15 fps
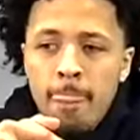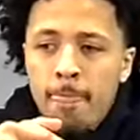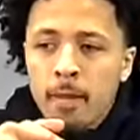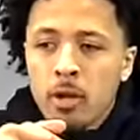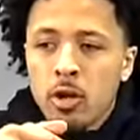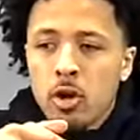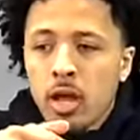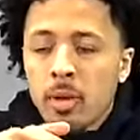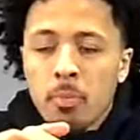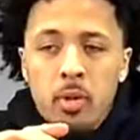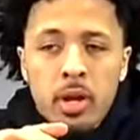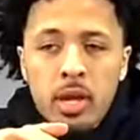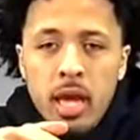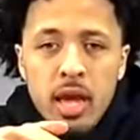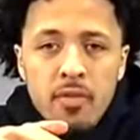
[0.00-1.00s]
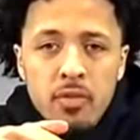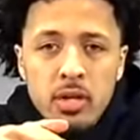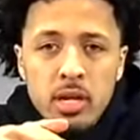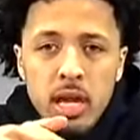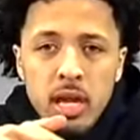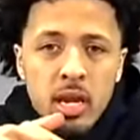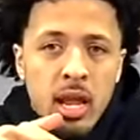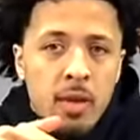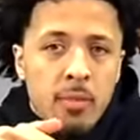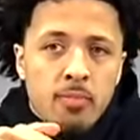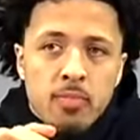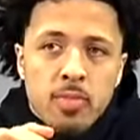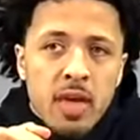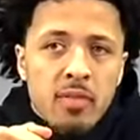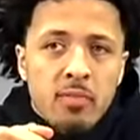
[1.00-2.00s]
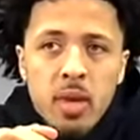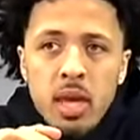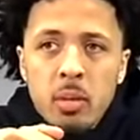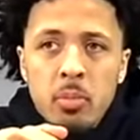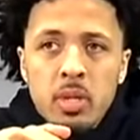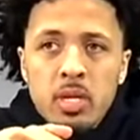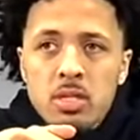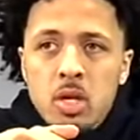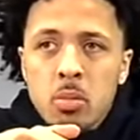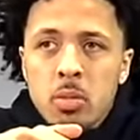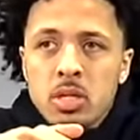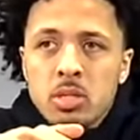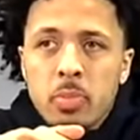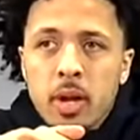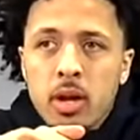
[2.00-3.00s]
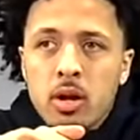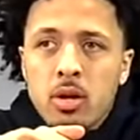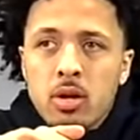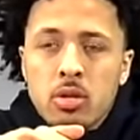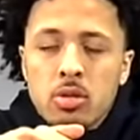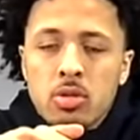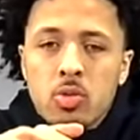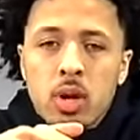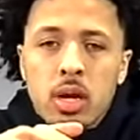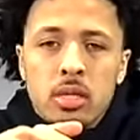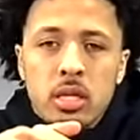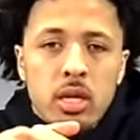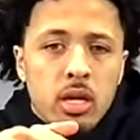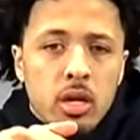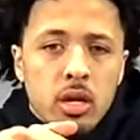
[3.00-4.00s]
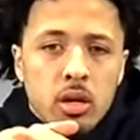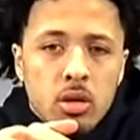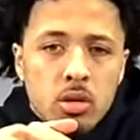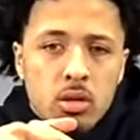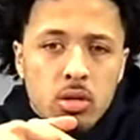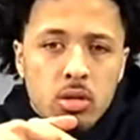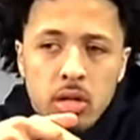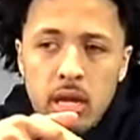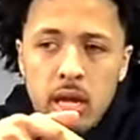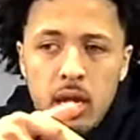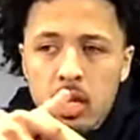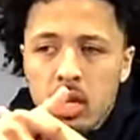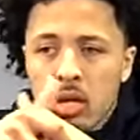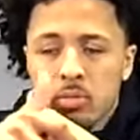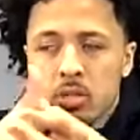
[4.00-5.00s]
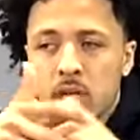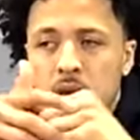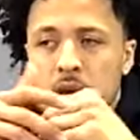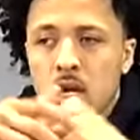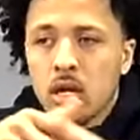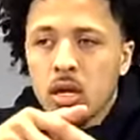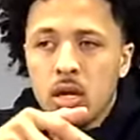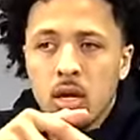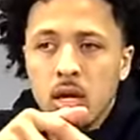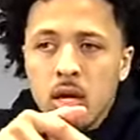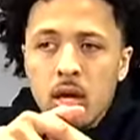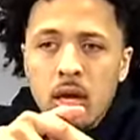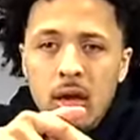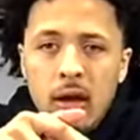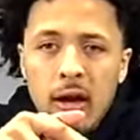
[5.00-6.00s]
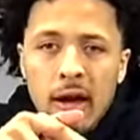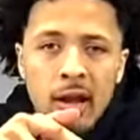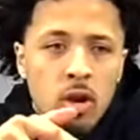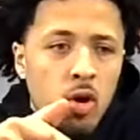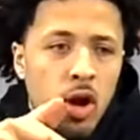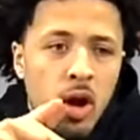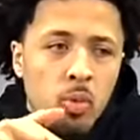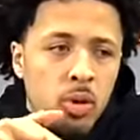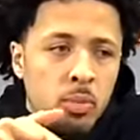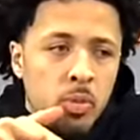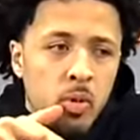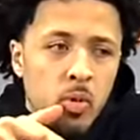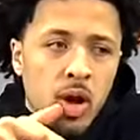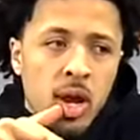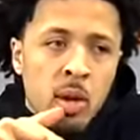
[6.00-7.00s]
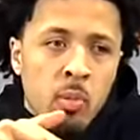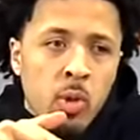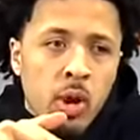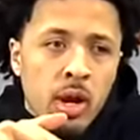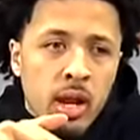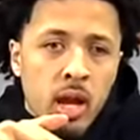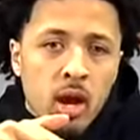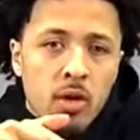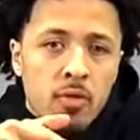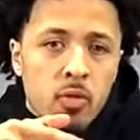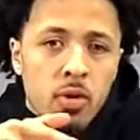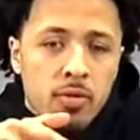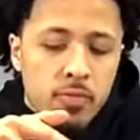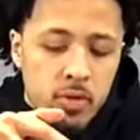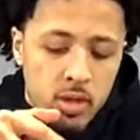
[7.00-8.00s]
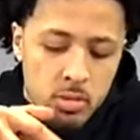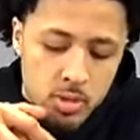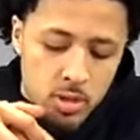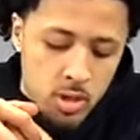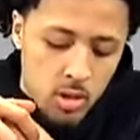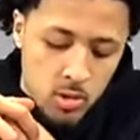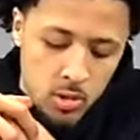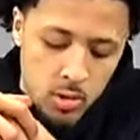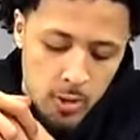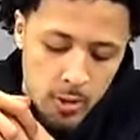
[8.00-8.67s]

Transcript: you know, they bring it every day and they've made me so much better throughout the year that, you know what I'm saying? I know I wouldn't be where I am right now if it wasn't for them. So